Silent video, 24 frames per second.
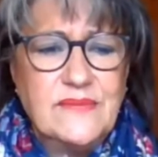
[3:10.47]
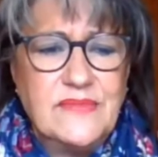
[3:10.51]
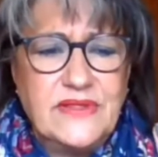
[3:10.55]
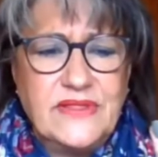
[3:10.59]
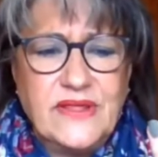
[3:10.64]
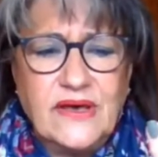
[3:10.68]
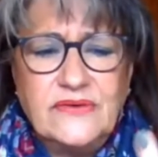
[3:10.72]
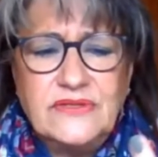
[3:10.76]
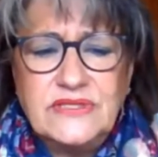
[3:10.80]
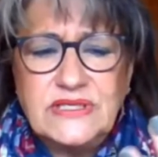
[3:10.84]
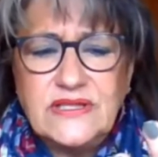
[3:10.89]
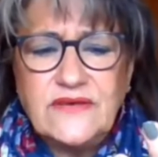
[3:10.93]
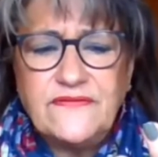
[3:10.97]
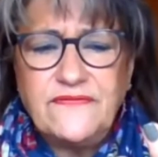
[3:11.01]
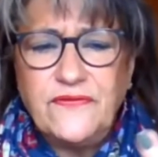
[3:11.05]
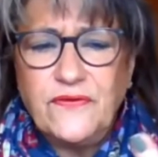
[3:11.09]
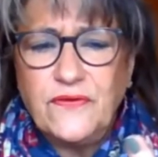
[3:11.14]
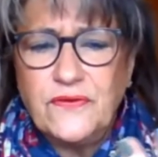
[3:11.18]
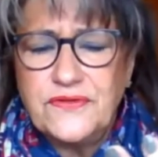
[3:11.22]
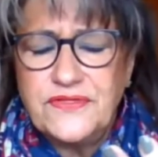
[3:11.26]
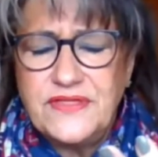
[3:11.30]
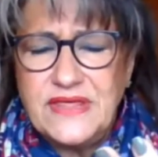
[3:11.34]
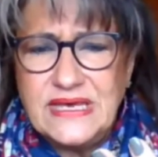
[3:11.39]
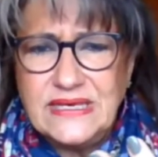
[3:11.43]
But those are the
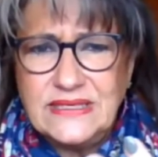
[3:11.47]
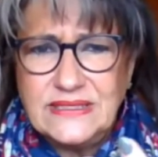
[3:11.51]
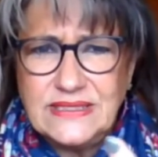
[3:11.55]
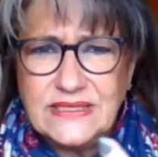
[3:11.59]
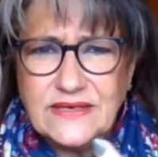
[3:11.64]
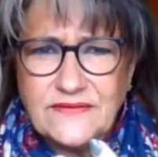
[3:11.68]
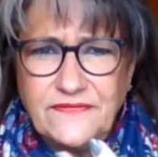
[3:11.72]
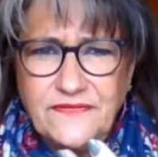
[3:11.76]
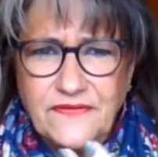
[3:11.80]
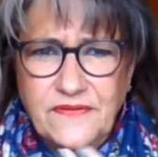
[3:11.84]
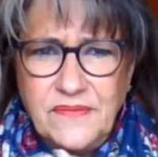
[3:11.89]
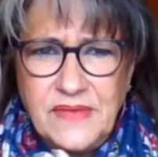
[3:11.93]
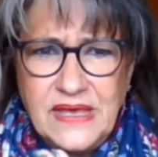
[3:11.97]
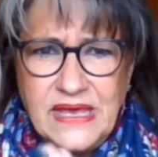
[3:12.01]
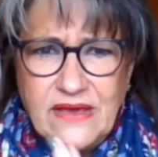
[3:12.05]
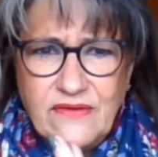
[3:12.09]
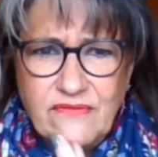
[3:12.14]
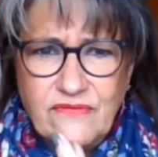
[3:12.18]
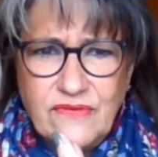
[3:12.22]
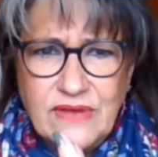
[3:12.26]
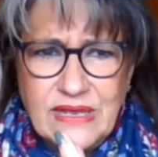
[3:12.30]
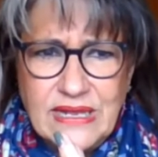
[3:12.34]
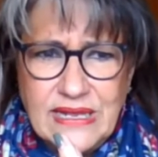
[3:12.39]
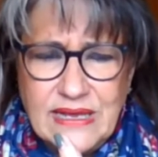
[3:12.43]
four things that for me
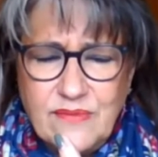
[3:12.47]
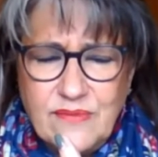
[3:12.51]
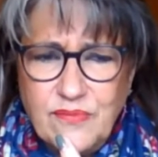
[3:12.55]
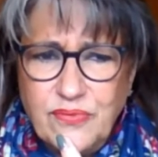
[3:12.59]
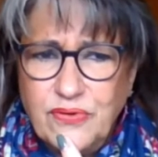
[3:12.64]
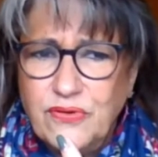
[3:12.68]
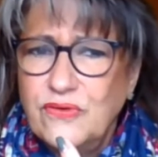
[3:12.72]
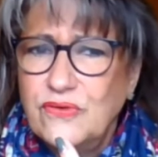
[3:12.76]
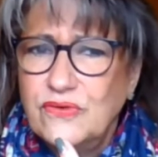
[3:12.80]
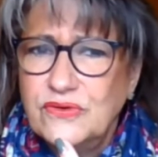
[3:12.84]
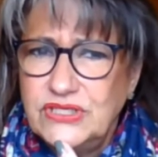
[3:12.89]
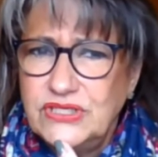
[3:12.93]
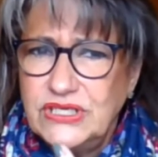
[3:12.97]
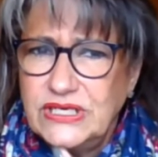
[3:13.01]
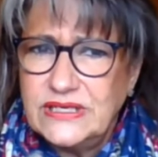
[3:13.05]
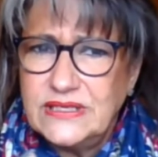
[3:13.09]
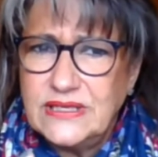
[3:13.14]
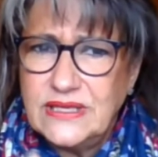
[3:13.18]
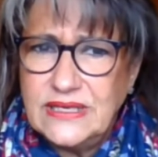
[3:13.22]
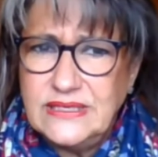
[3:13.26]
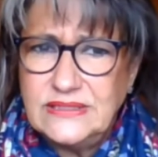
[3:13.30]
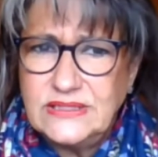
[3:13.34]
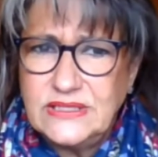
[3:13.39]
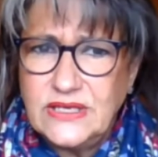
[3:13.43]
are really
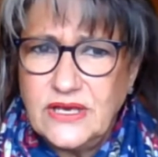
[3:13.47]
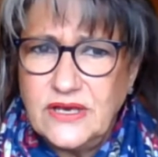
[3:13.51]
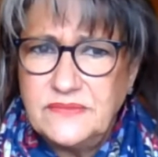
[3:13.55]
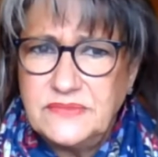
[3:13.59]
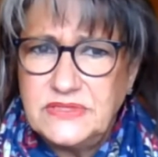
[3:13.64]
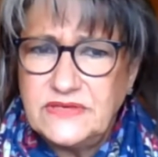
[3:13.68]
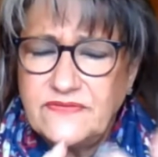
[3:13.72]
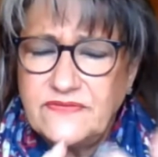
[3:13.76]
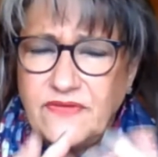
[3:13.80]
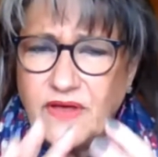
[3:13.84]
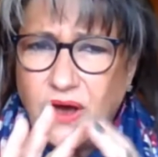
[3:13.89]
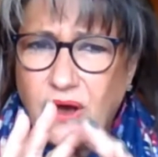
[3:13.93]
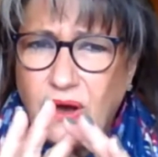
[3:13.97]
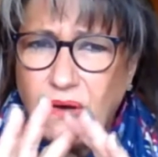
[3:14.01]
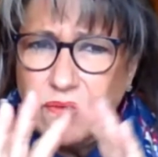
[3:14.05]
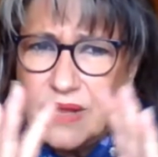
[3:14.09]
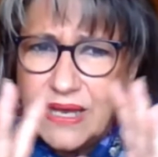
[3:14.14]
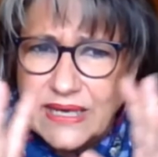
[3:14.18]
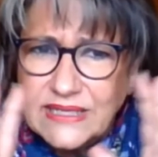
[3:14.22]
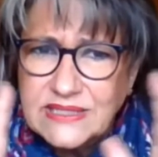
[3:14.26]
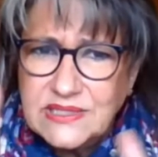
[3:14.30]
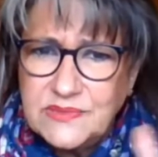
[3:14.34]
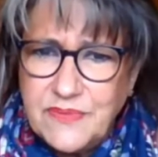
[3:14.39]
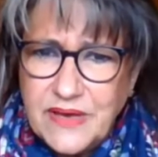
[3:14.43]
important in terms of the
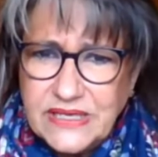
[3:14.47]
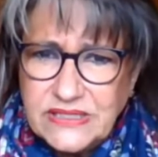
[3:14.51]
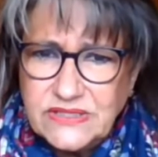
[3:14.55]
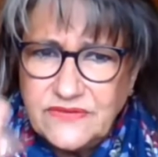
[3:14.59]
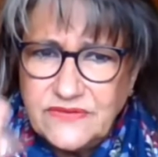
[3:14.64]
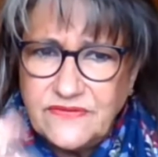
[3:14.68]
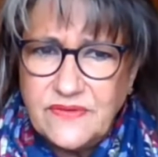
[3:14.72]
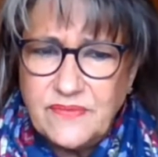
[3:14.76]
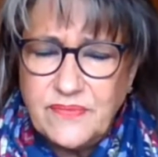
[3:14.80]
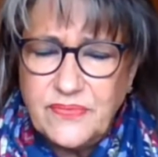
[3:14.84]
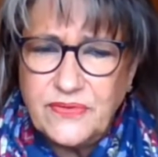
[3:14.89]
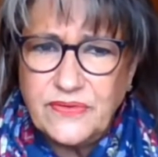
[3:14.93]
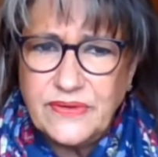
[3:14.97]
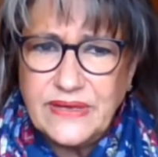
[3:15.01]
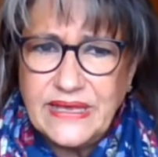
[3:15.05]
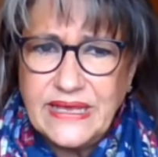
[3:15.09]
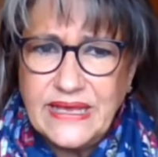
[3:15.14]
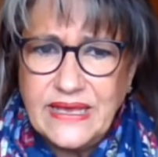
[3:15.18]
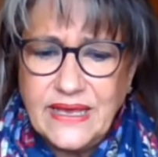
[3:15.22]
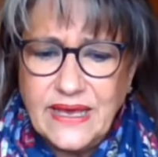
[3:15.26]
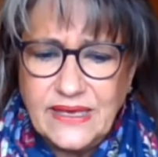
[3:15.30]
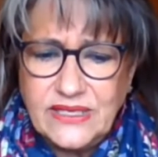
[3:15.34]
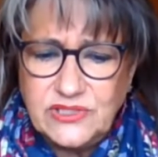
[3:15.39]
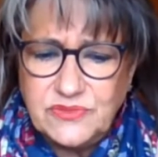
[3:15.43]
whole aspect of employee
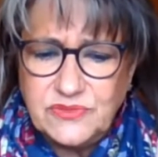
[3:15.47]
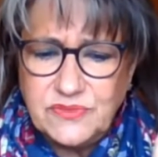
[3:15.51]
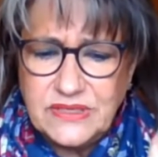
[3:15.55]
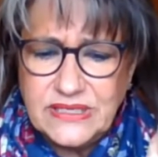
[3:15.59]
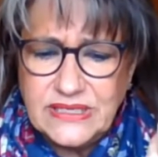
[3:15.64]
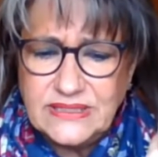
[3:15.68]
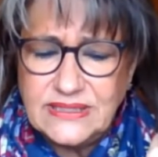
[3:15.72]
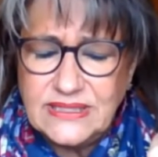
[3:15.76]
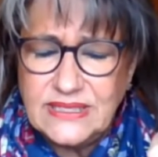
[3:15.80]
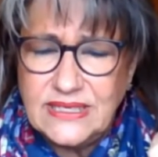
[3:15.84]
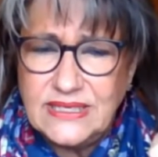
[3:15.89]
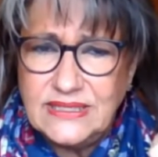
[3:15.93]
engagement.